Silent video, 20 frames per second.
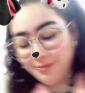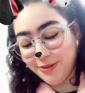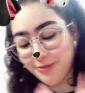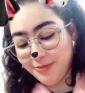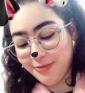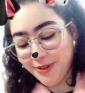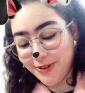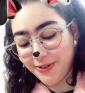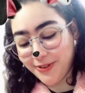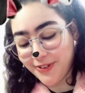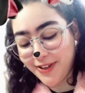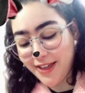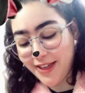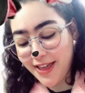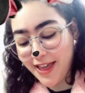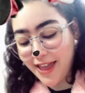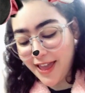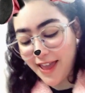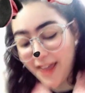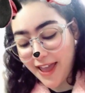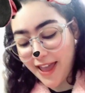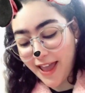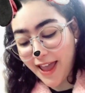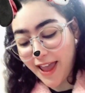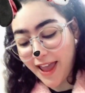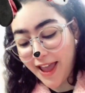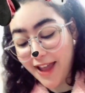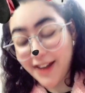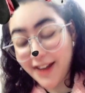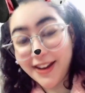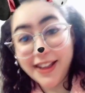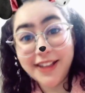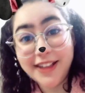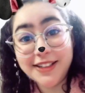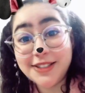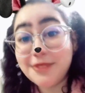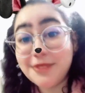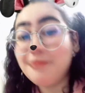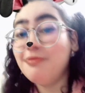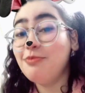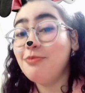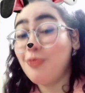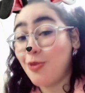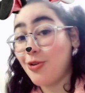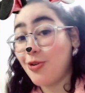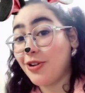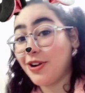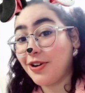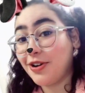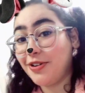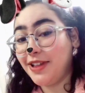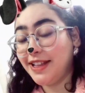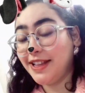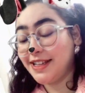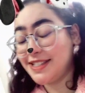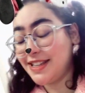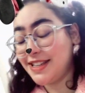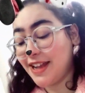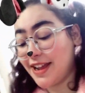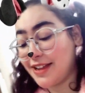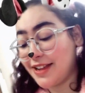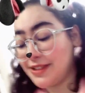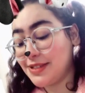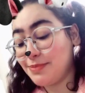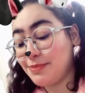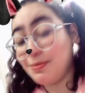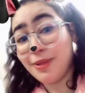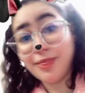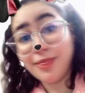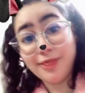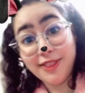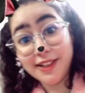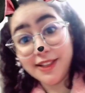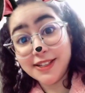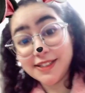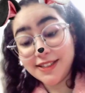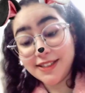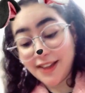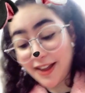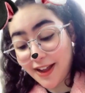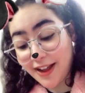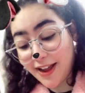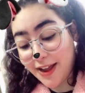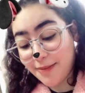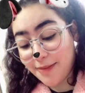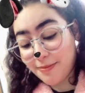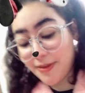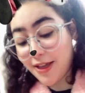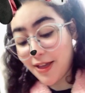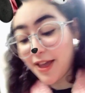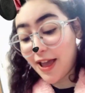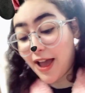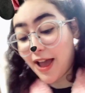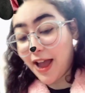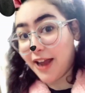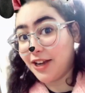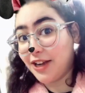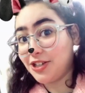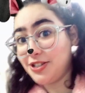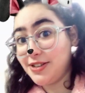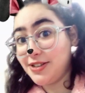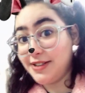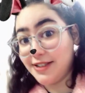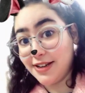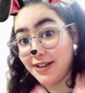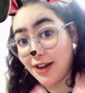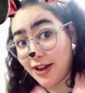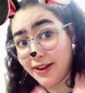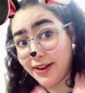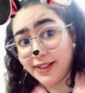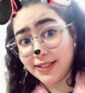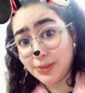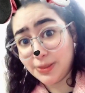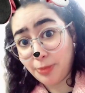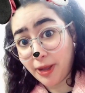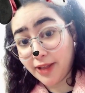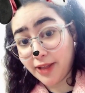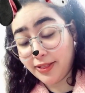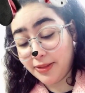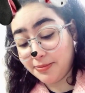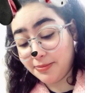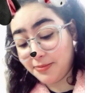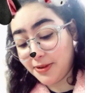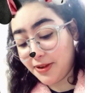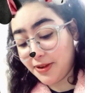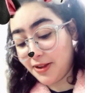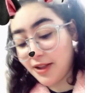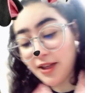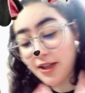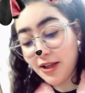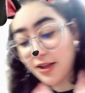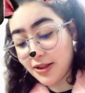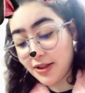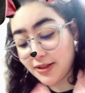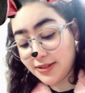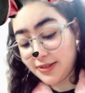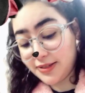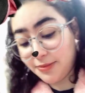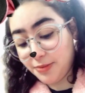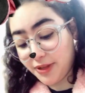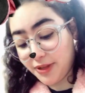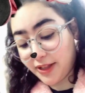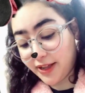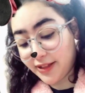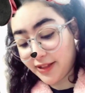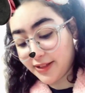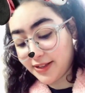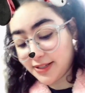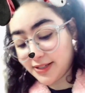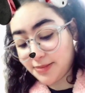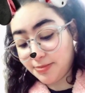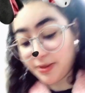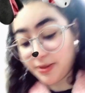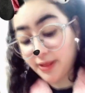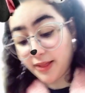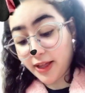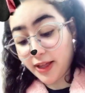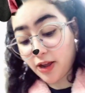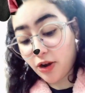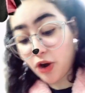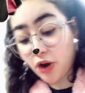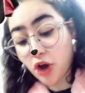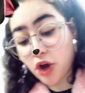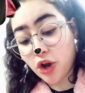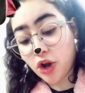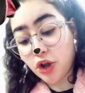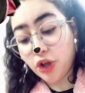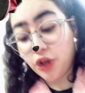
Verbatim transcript: Mew Mew and it's more acrylic stands but this time I actually did not expect them to be like this but they are